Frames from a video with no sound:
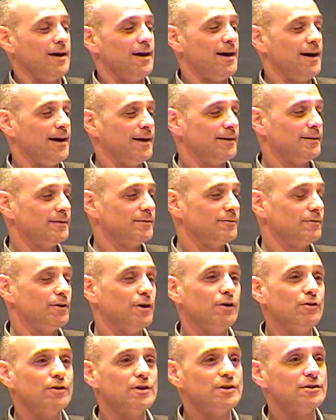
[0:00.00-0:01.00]
And, you
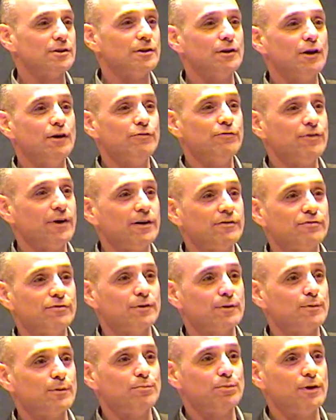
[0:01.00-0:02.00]
know, it's a low-fat
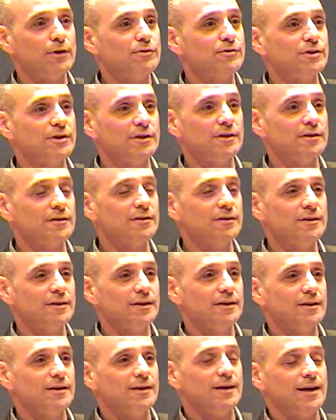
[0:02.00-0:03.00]
form of protein,
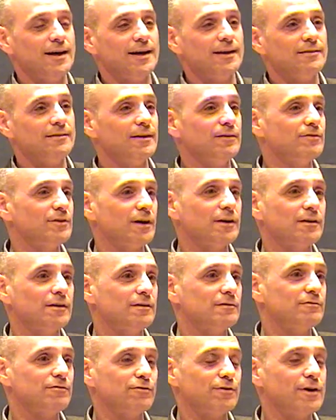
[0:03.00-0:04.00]
and they've done
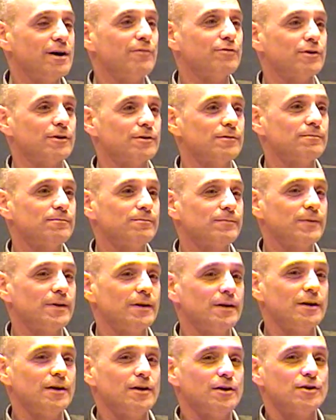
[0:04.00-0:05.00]
it forever.
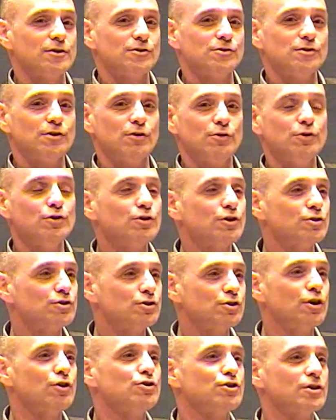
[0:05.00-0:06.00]
So you can
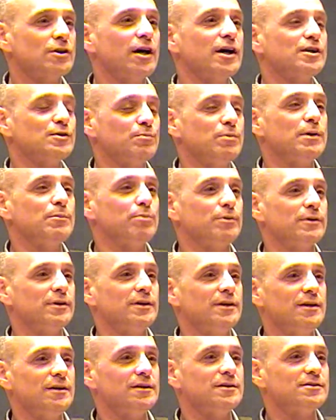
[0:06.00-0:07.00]
socialize people to
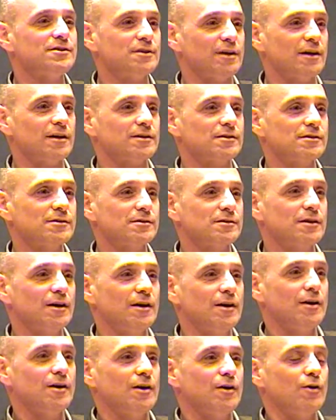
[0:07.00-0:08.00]
eat insects,
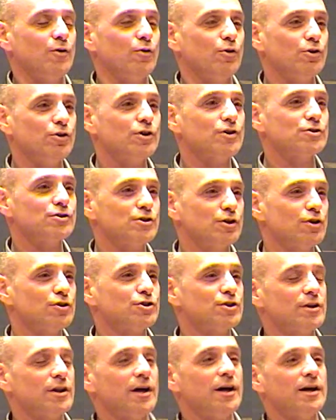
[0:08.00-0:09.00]
or you can
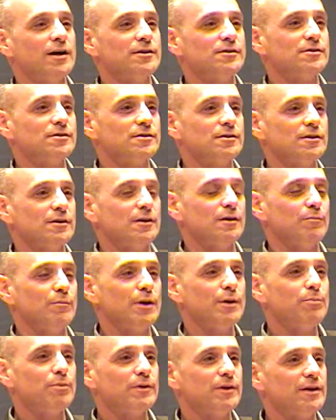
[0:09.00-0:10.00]
socialize
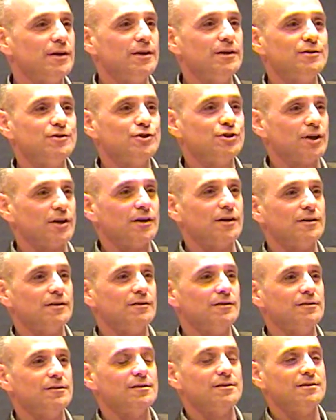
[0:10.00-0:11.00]
people to eat
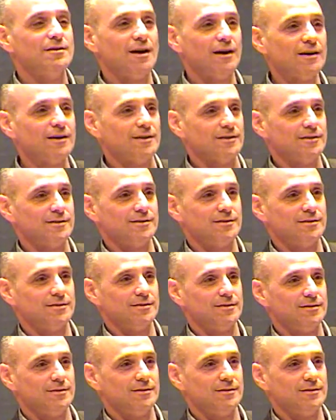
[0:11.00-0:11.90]
chicken nuggets.